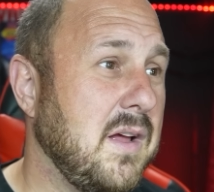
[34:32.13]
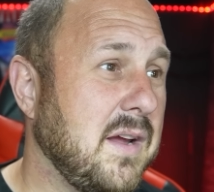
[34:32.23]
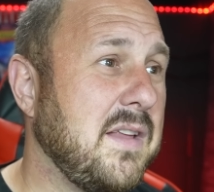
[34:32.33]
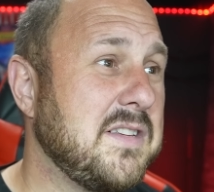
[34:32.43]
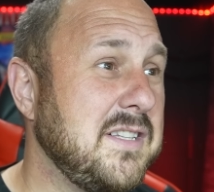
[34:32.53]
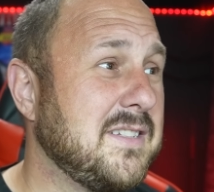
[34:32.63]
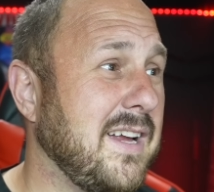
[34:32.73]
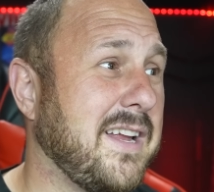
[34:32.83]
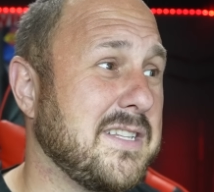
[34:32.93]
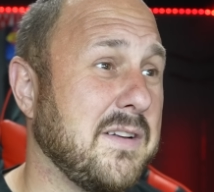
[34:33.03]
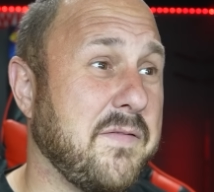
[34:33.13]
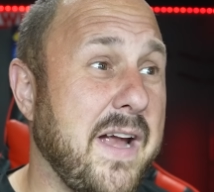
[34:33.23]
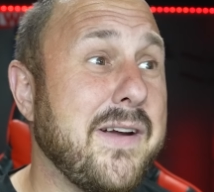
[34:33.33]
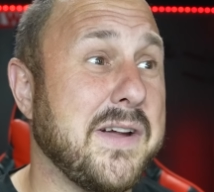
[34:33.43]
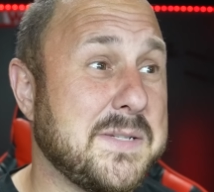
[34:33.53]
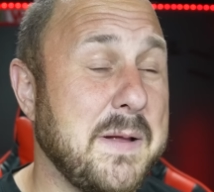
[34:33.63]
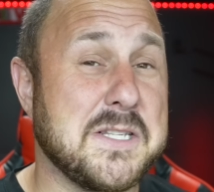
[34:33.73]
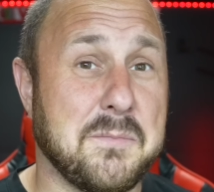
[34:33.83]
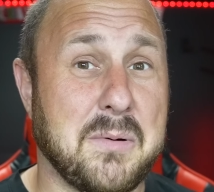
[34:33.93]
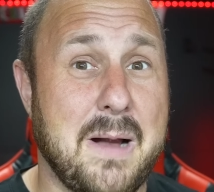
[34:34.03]
Okay, this looks like it's a very
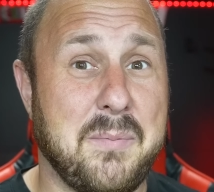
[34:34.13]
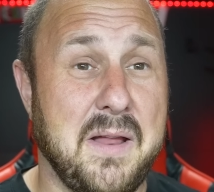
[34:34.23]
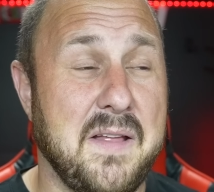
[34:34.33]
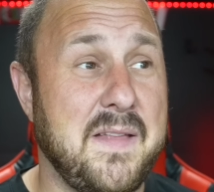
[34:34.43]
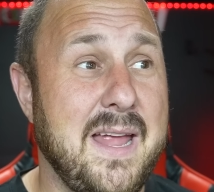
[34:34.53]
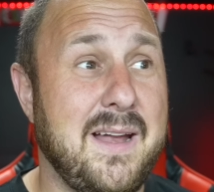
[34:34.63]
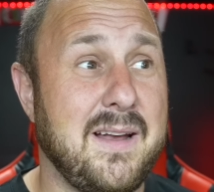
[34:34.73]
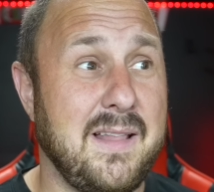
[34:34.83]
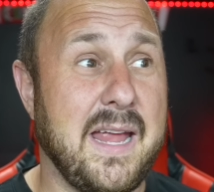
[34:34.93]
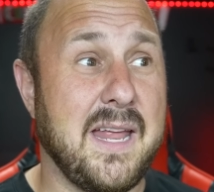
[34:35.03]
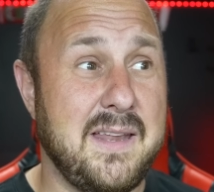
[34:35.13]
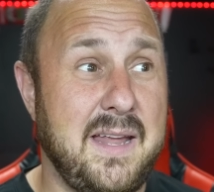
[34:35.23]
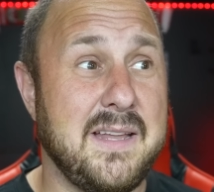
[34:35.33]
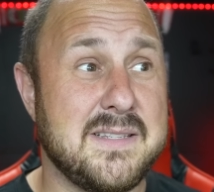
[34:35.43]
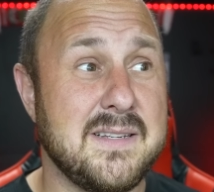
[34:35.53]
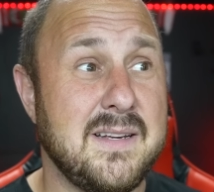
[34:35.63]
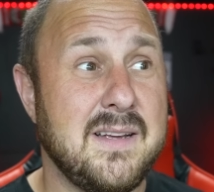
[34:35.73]
expensive property, and they like it needs